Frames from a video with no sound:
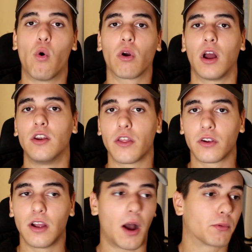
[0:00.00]
or
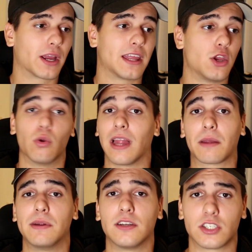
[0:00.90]
another upgrade that you would
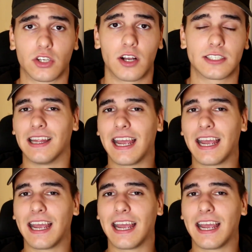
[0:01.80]
like me to discuss.